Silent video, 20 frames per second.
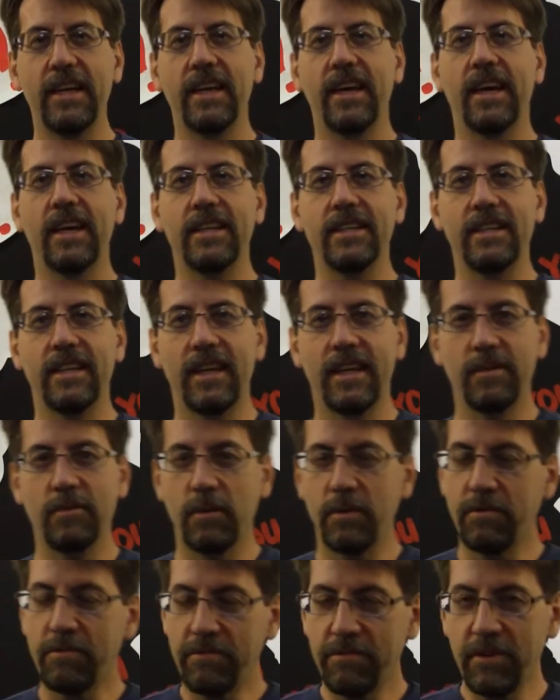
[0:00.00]
And
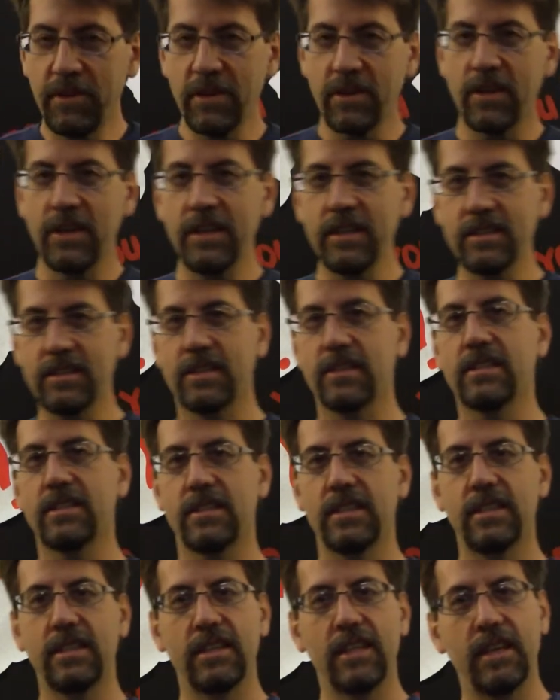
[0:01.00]
when fear hits
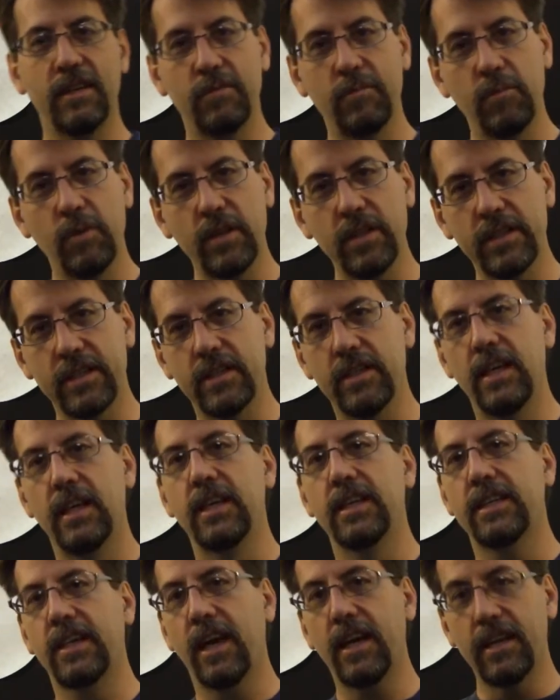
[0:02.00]
us, it really
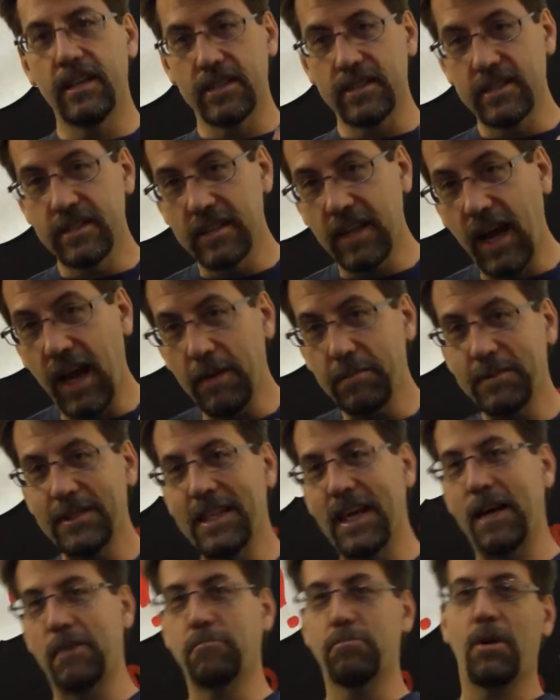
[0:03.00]
kind of stops
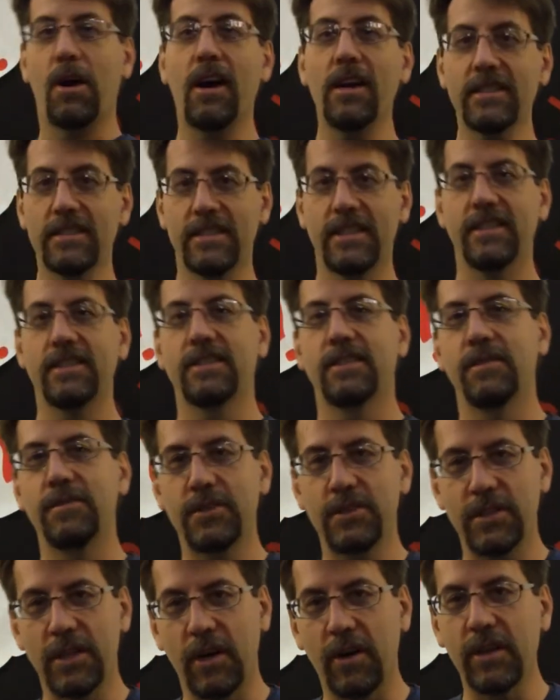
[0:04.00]
that process of
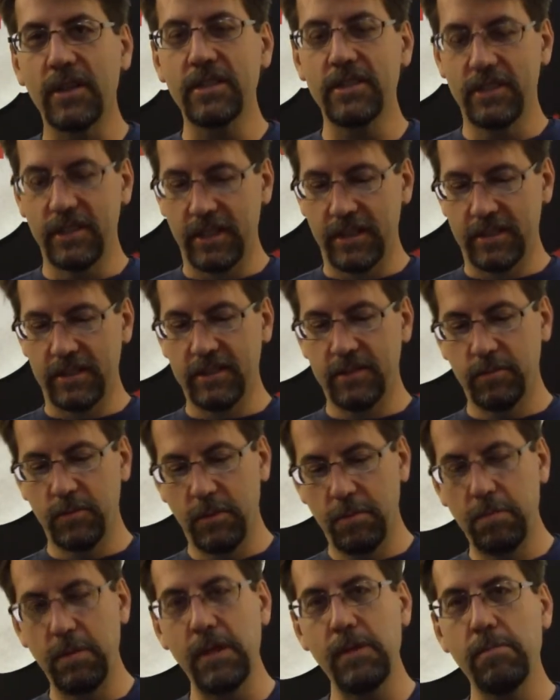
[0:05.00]
sharing Jesus
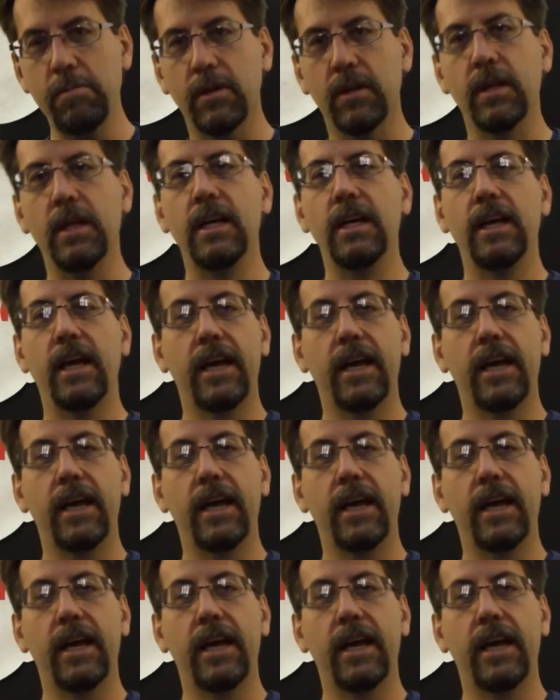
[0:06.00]
with people.